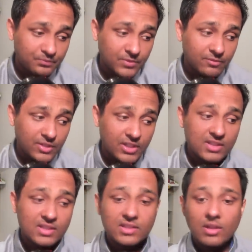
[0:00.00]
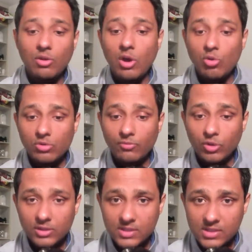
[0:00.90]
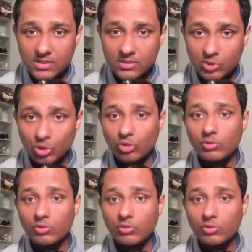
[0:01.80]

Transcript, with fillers: Venus is now out of all this so you will